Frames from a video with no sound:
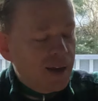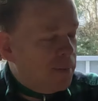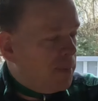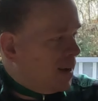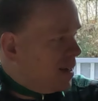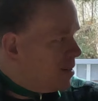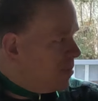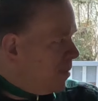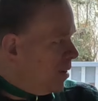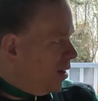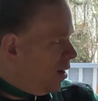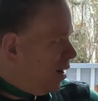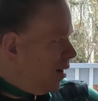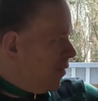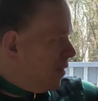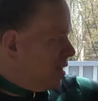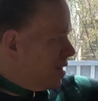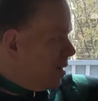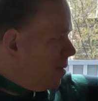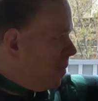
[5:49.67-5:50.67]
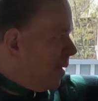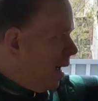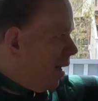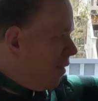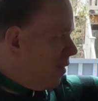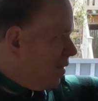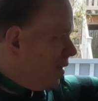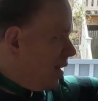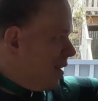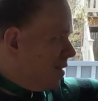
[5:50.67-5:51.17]
It makes me nervous
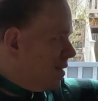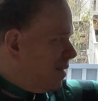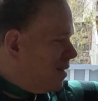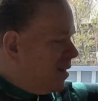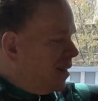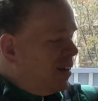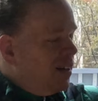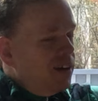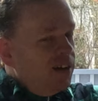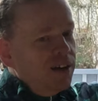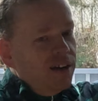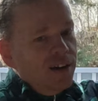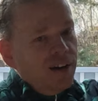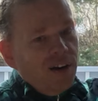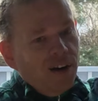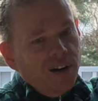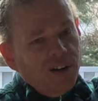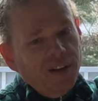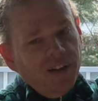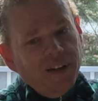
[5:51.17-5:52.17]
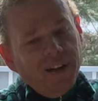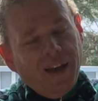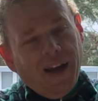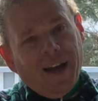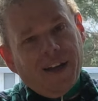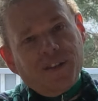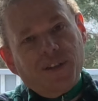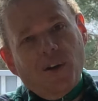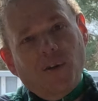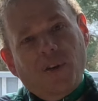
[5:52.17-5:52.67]
about this Kirkland
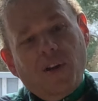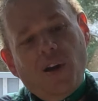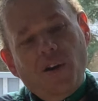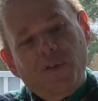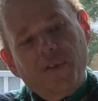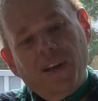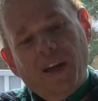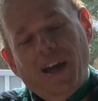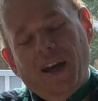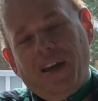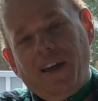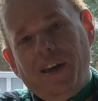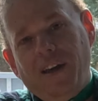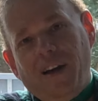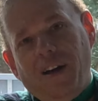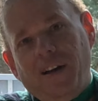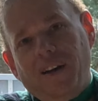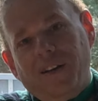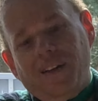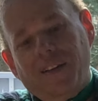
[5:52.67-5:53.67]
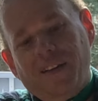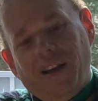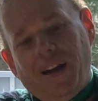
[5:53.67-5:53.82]
XO Cognac here